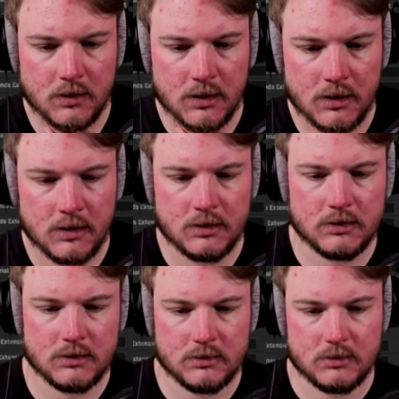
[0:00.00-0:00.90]

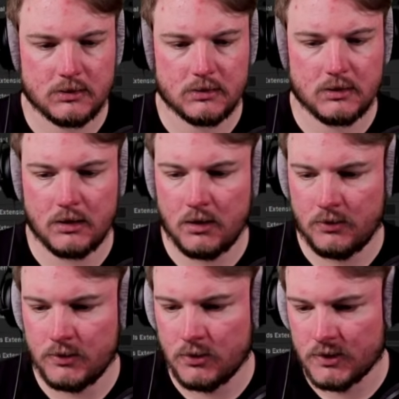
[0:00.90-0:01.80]
And
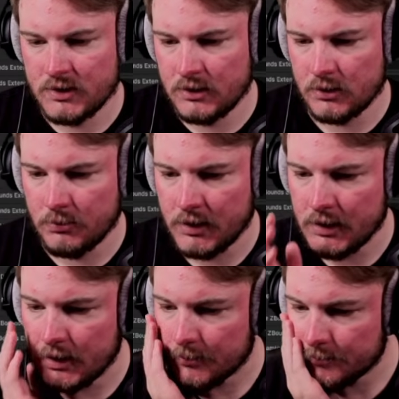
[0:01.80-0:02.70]
oh, you're still
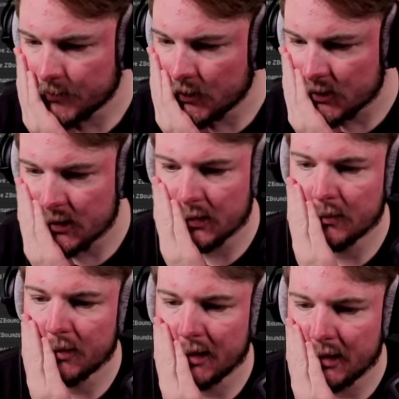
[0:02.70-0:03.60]
complaining. You're still
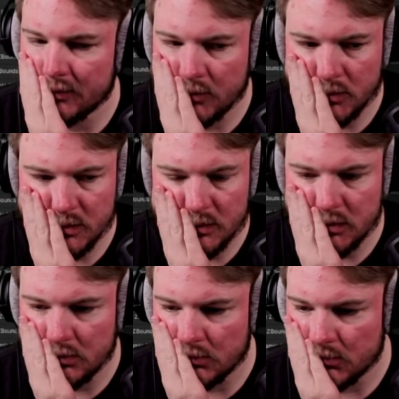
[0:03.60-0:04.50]
complaining. Of course you
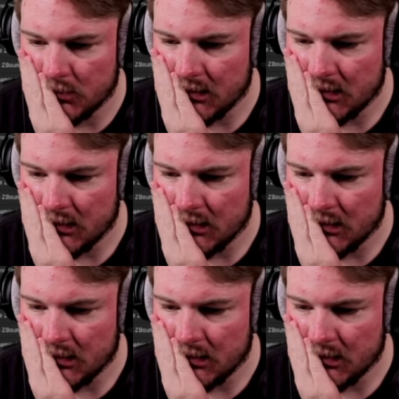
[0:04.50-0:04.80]
do.